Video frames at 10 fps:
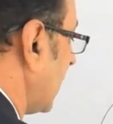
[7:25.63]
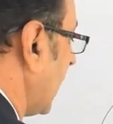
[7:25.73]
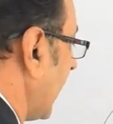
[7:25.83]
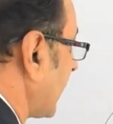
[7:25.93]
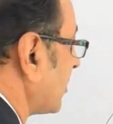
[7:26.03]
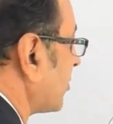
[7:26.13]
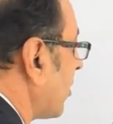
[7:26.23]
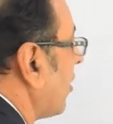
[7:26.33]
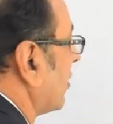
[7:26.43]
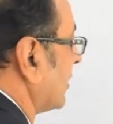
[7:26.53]

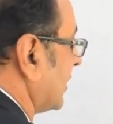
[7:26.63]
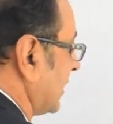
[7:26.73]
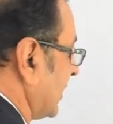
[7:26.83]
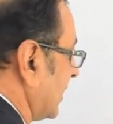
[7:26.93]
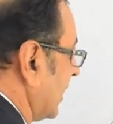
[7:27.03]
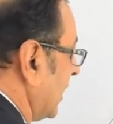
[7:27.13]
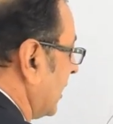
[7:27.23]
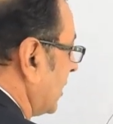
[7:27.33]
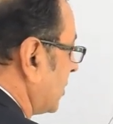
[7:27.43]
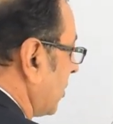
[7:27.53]
electrons.
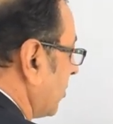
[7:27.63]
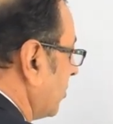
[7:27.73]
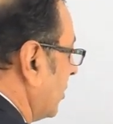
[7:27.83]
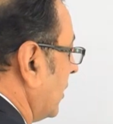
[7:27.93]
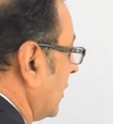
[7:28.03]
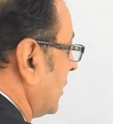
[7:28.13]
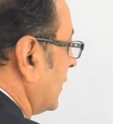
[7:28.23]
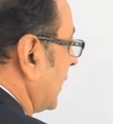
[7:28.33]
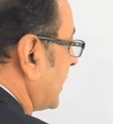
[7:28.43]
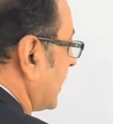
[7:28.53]
So,
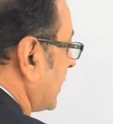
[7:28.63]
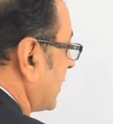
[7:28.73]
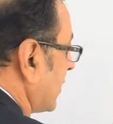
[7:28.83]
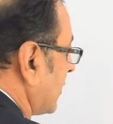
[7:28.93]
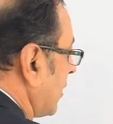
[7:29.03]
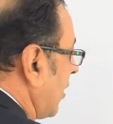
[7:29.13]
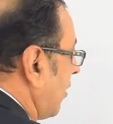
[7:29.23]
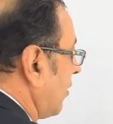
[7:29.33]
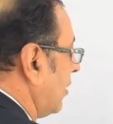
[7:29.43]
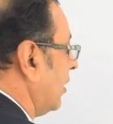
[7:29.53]
this is
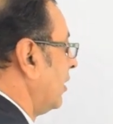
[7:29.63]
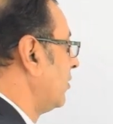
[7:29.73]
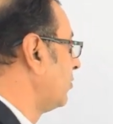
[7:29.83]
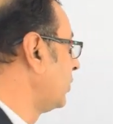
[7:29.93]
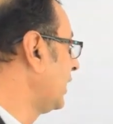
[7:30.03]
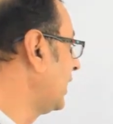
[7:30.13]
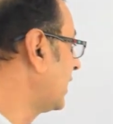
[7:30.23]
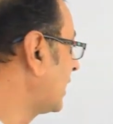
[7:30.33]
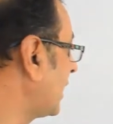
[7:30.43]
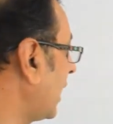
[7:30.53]
how we
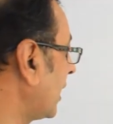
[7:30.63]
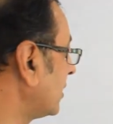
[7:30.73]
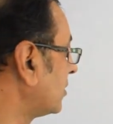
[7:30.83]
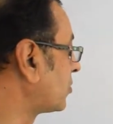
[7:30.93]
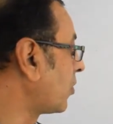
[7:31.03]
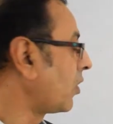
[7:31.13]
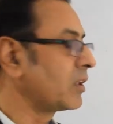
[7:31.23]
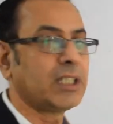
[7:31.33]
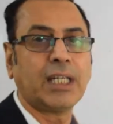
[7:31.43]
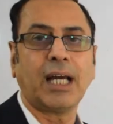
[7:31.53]
can draw
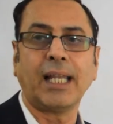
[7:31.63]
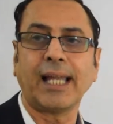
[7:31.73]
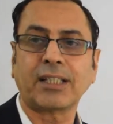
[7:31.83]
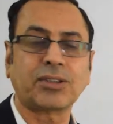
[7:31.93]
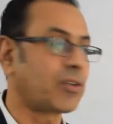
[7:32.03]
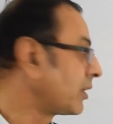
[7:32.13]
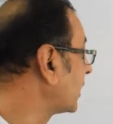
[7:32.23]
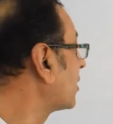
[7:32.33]
the electronic